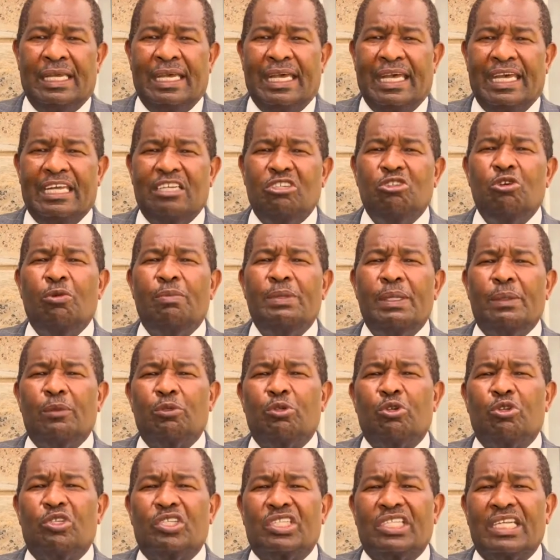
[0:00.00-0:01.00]
and you'll be able
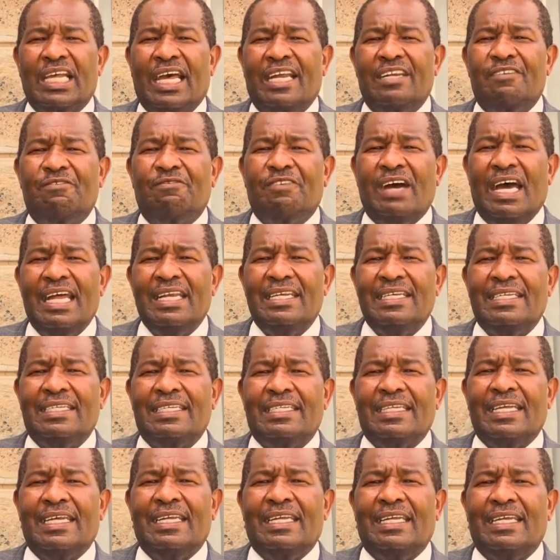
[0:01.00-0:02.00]
to
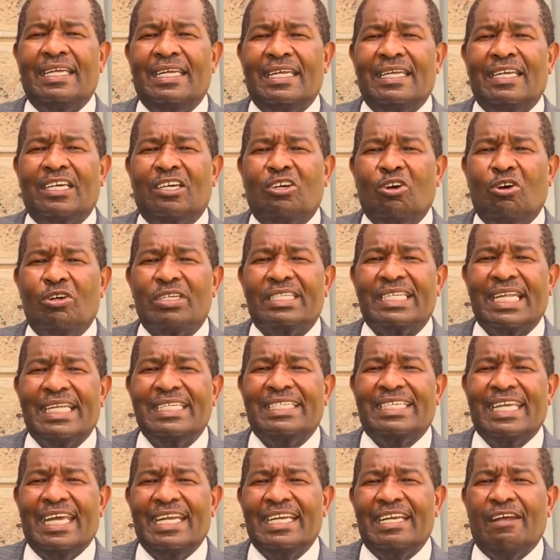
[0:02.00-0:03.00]
advance uh, God's
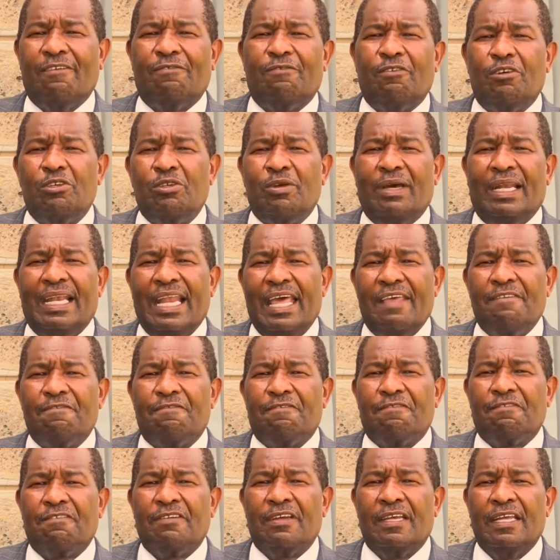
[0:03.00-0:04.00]
agenda for your
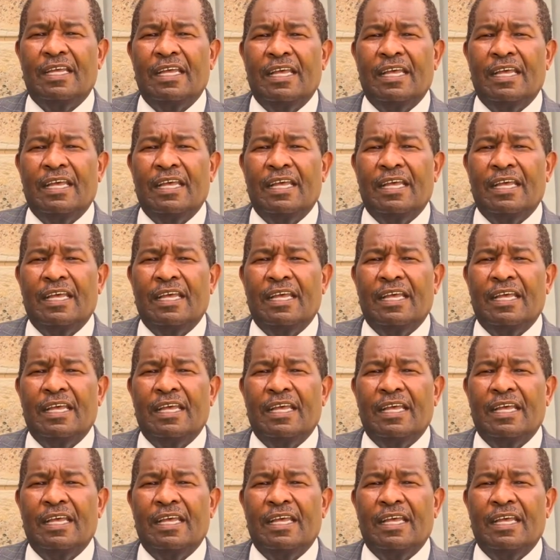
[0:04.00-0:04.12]
life.